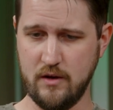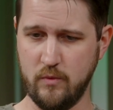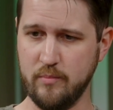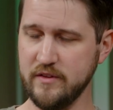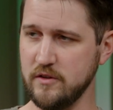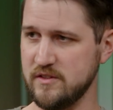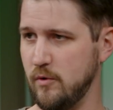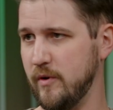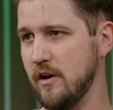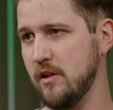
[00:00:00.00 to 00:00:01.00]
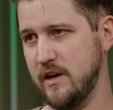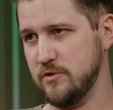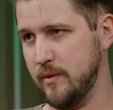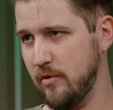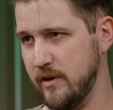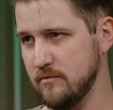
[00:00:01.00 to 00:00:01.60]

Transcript: We put those in what we call an entry point.